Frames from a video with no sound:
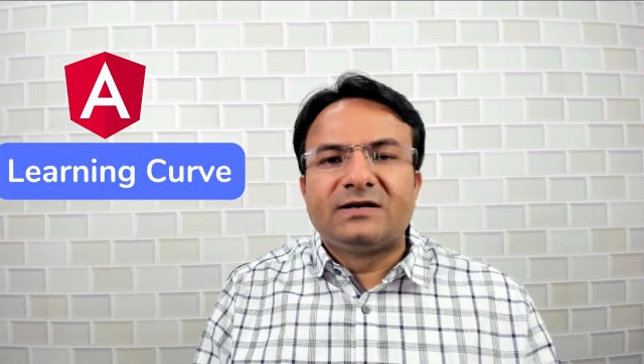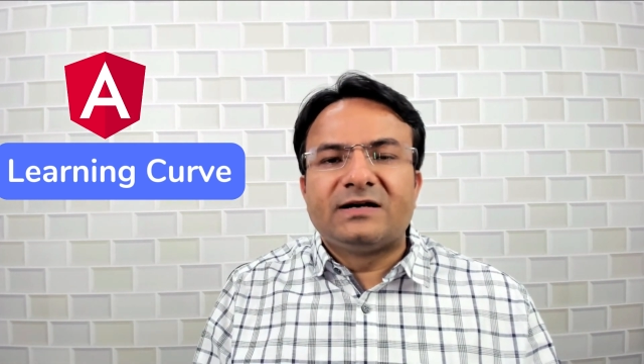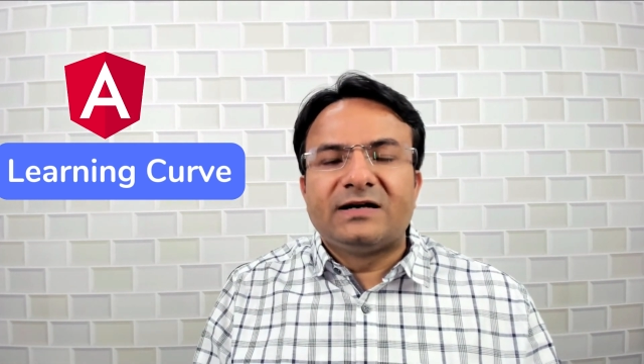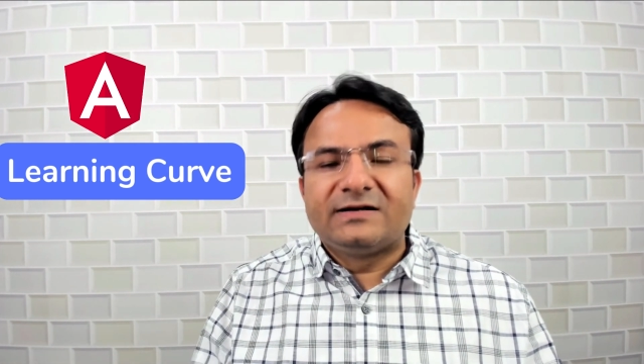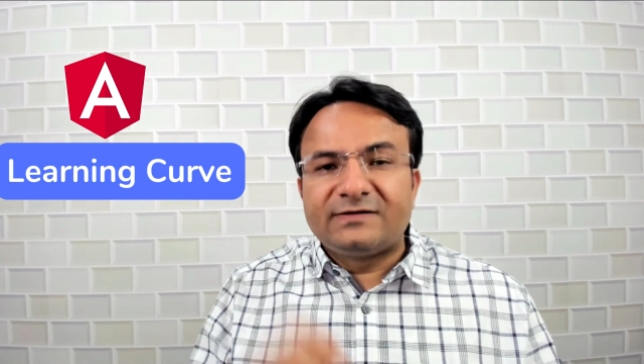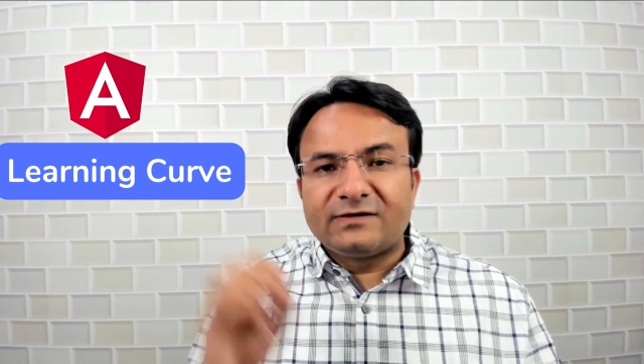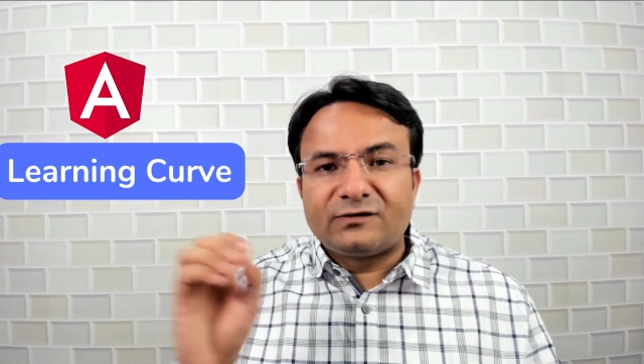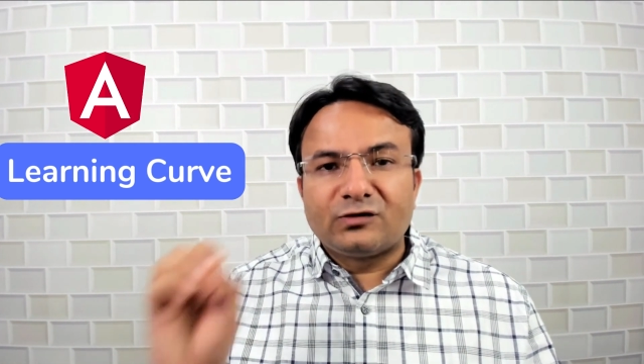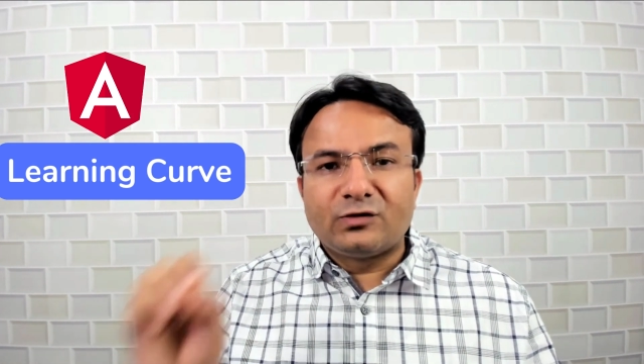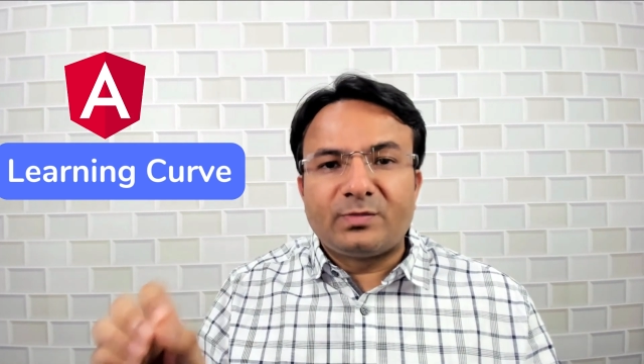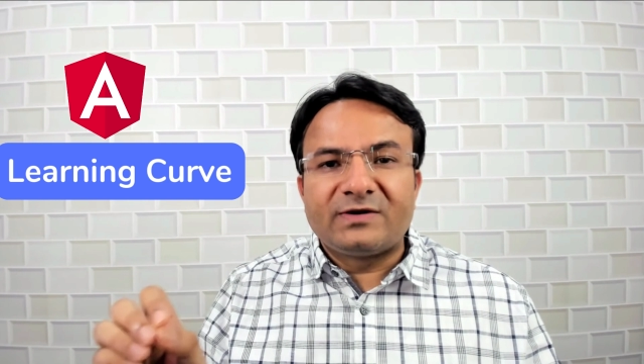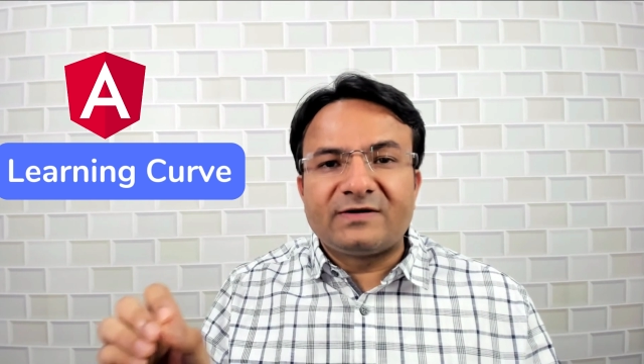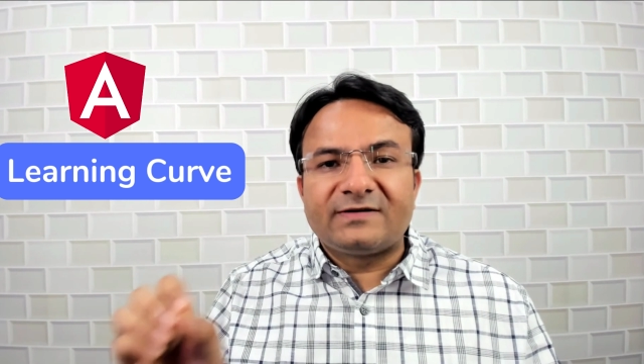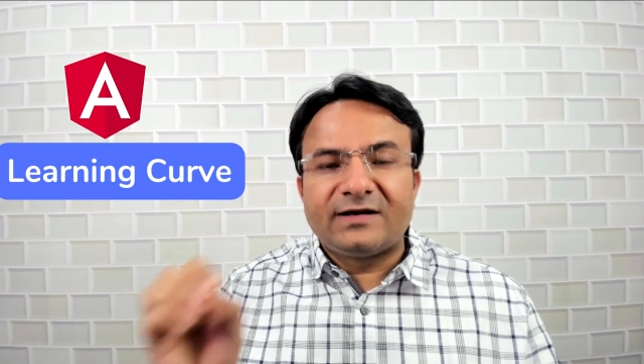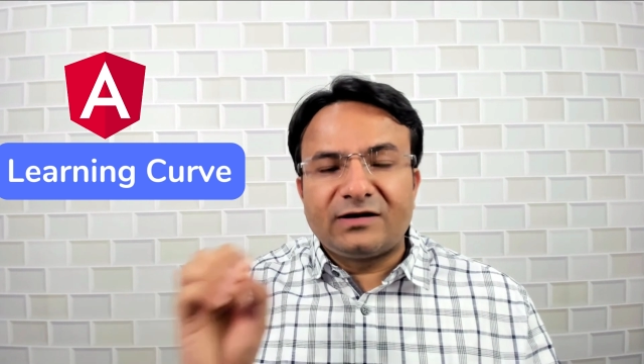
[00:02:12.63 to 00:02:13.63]
is a
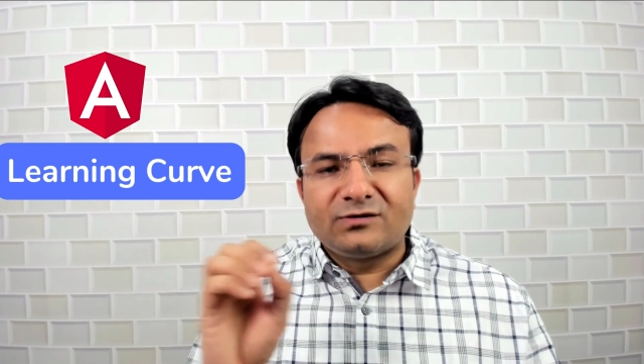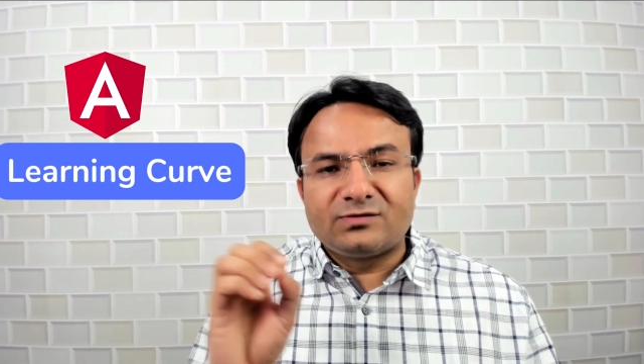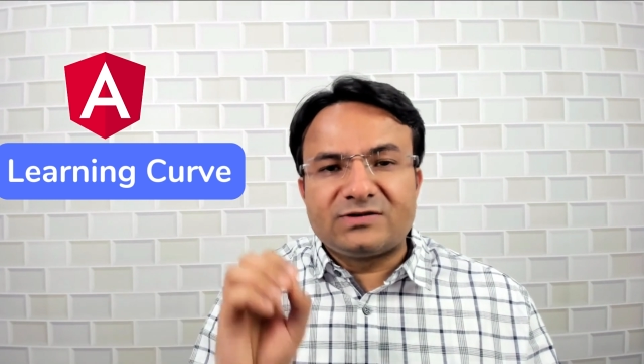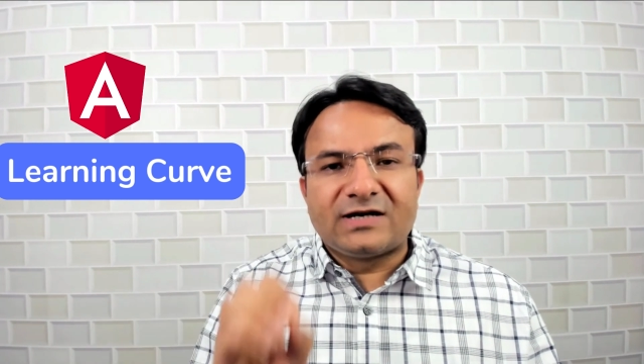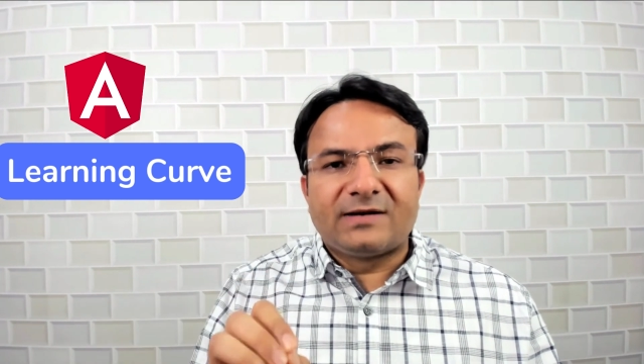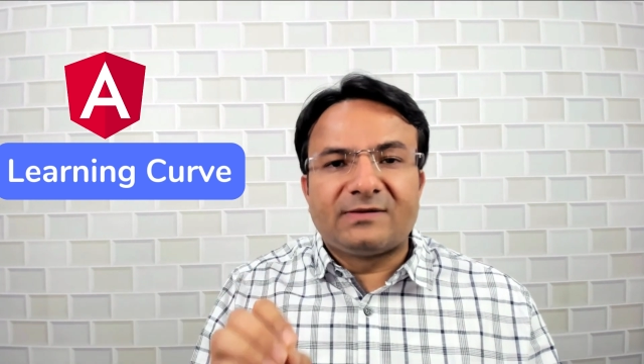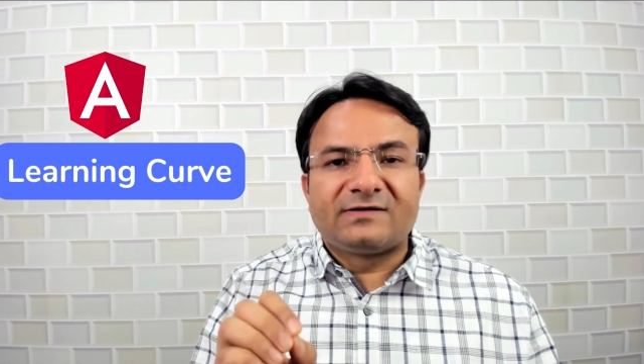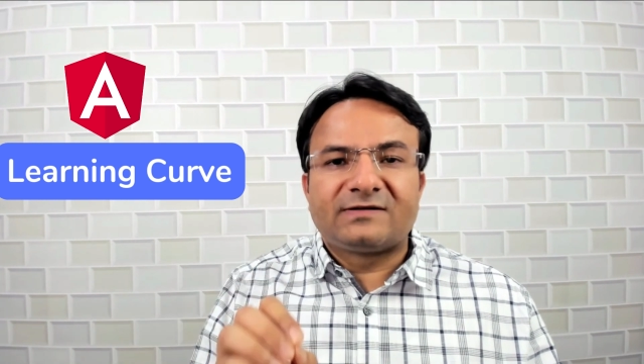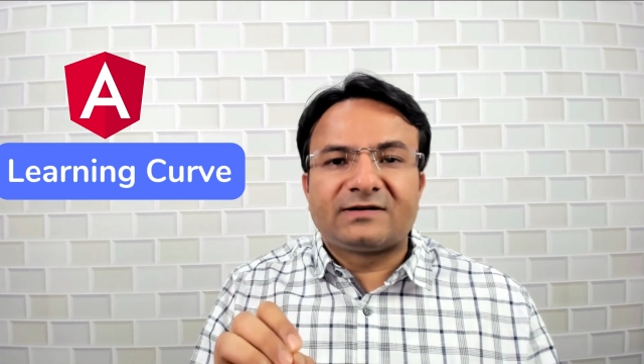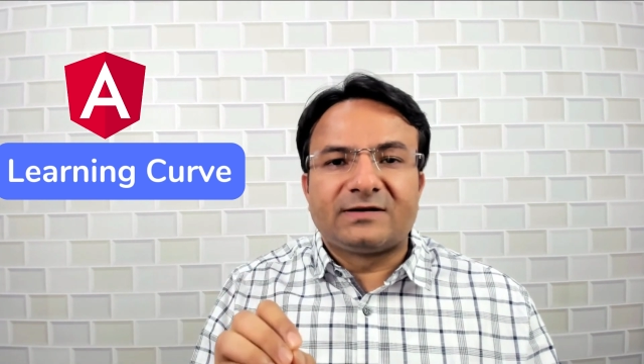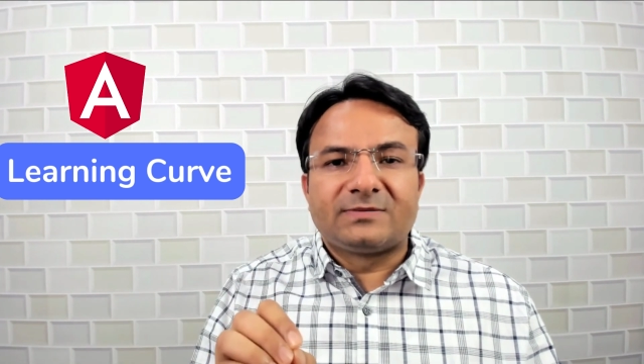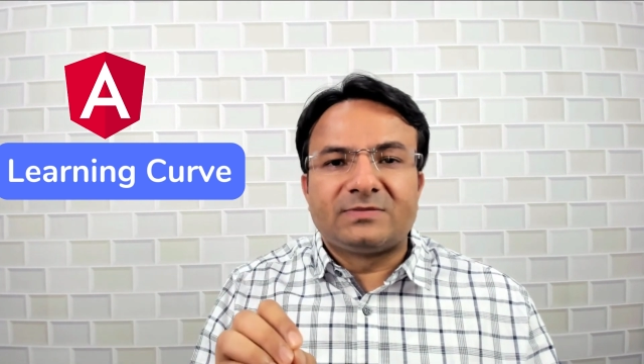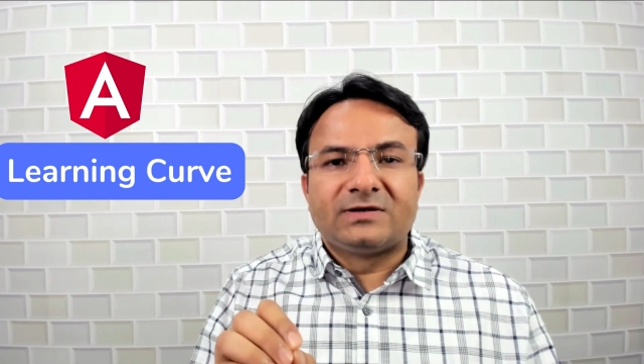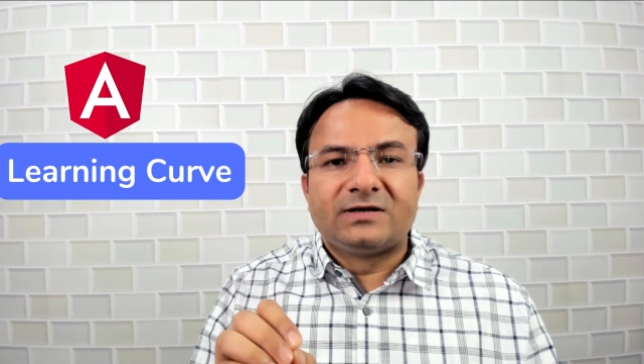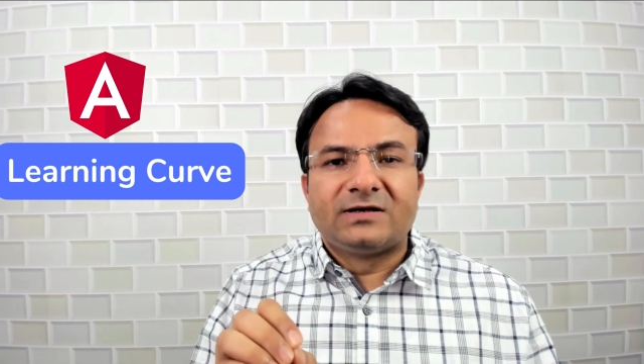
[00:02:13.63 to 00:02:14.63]
superset of JavaScript